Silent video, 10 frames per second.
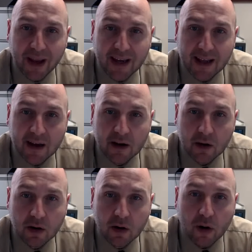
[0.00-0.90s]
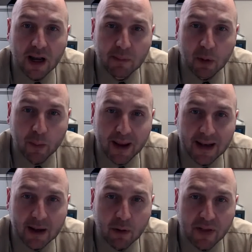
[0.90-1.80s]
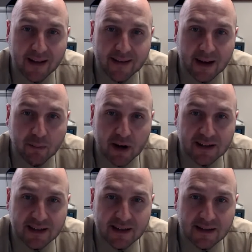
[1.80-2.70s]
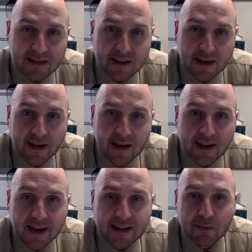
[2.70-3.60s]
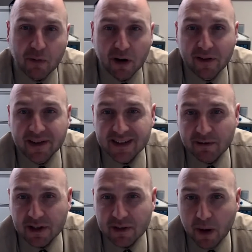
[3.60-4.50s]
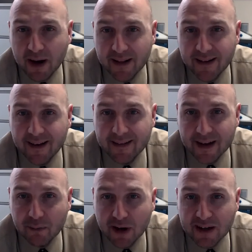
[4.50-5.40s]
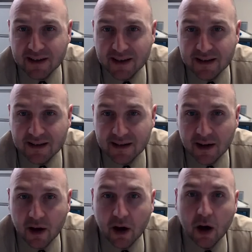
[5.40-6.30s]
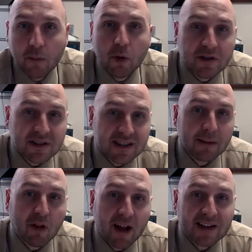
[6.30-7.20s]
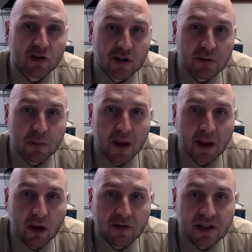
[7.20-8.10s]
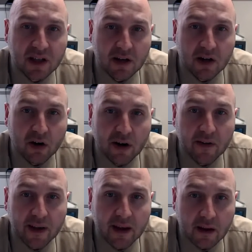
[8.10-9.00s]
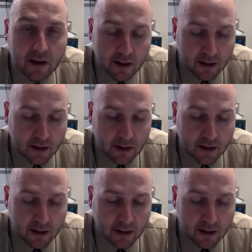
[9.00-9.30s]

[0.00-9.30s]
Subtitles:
of mania or hypomania with antidepressants, has previously responded to antidepressants, a mood stabilizer is being used concurrently.